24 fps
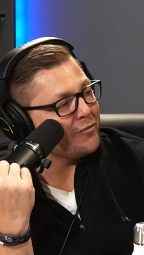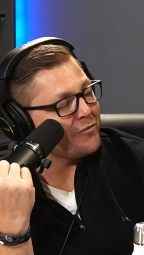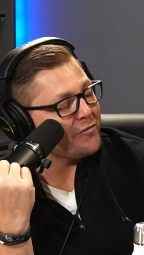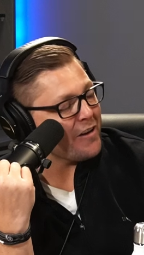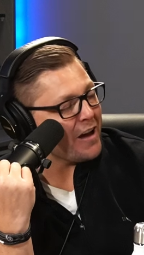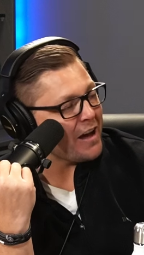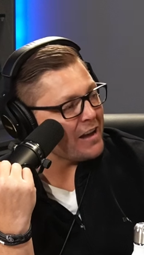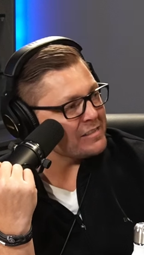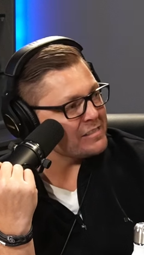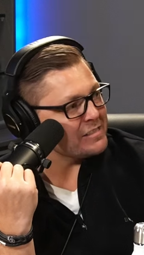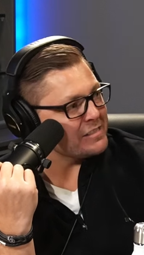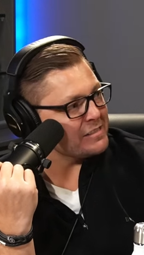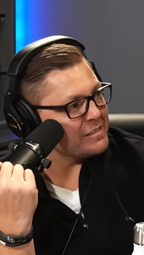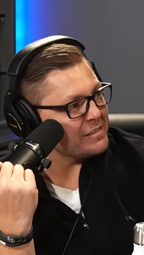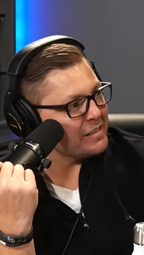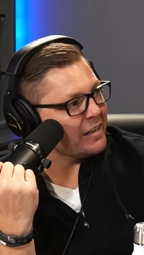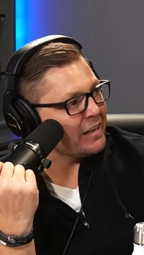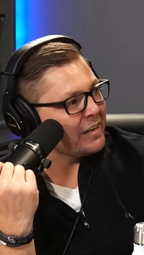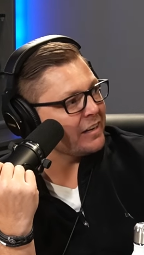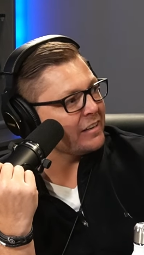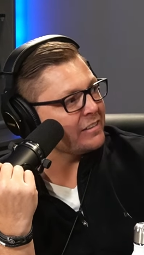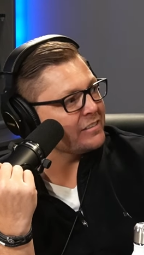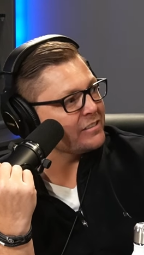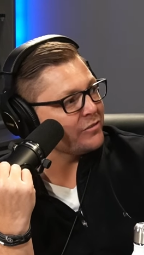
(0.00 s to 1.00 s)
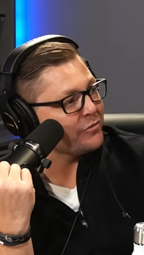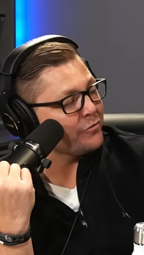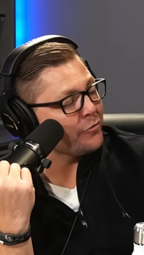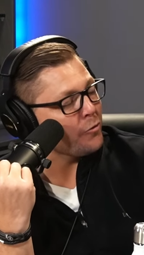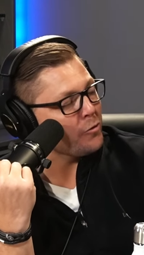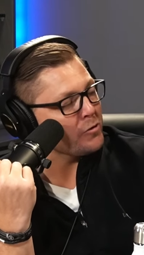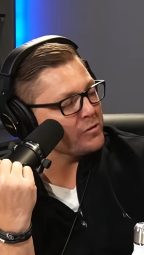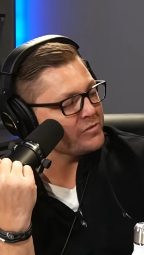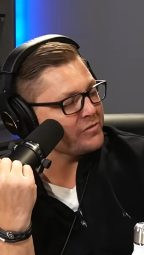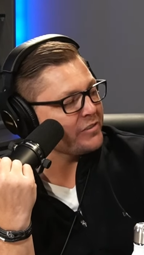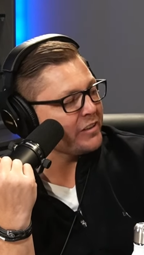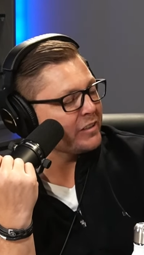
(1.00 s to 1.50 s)
and fast as the
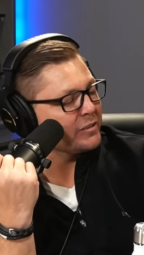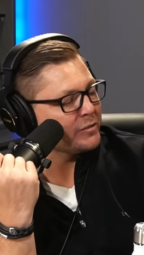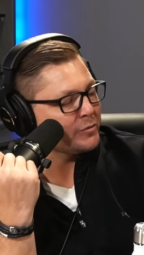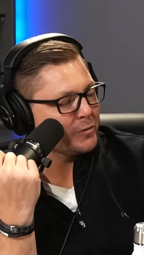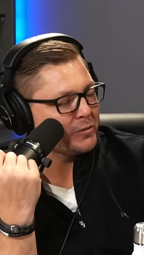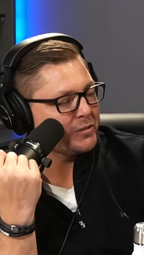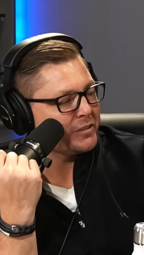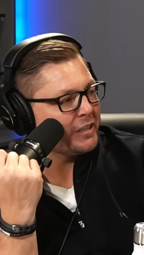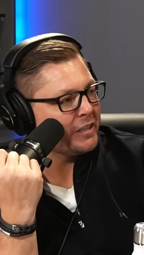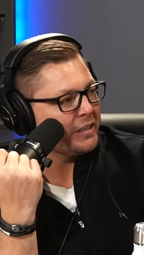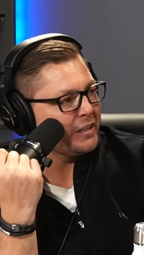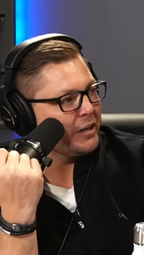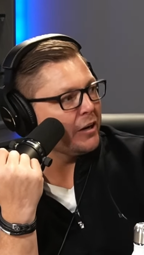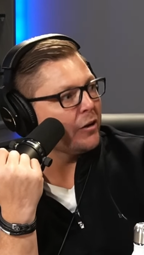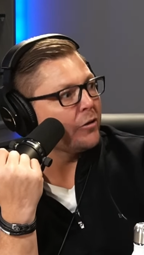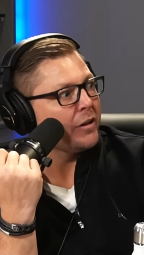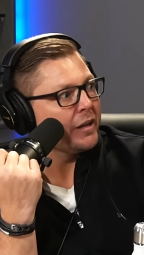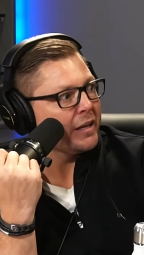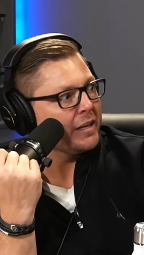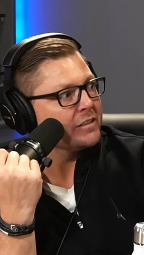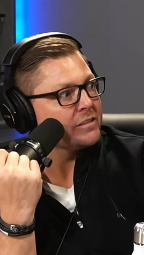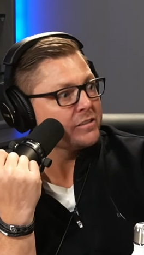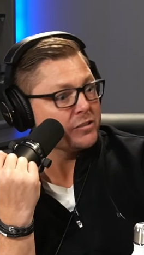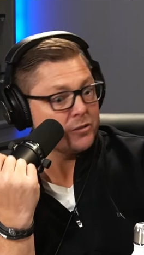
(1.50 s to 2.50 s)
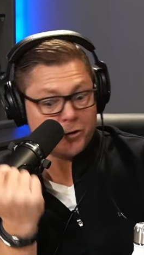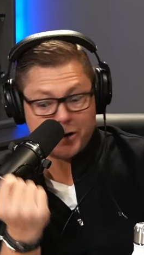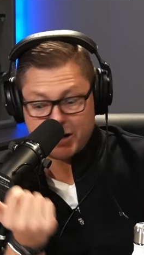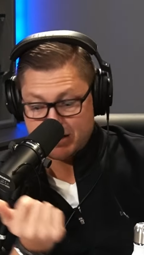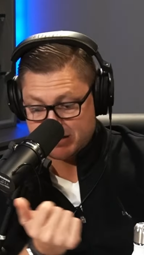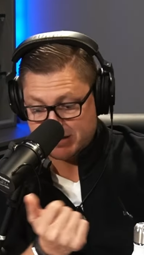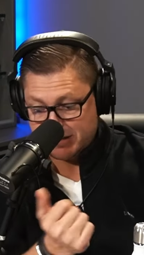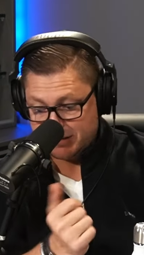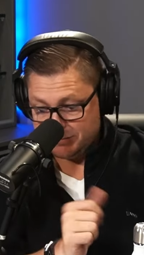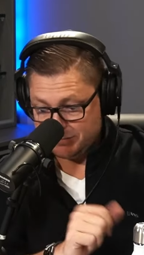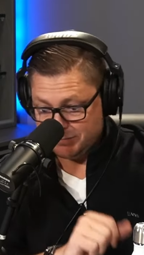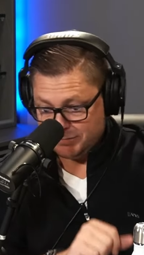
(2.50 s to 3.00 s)
forest fires we're seeing. Like, it's
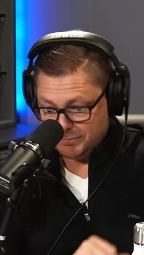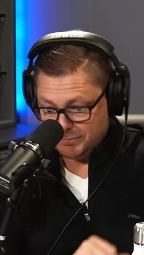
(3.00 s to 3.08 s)
crazy.